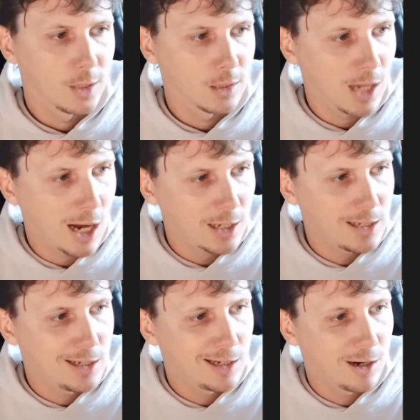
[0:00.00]

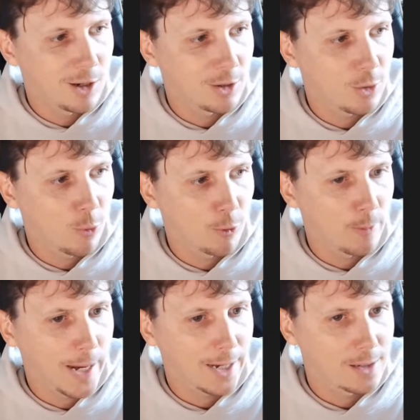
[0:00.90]
Locking in our
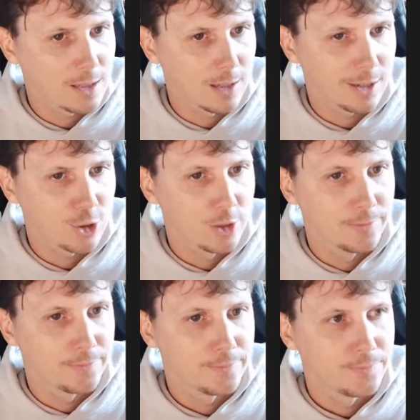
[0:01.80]
quarterback selection.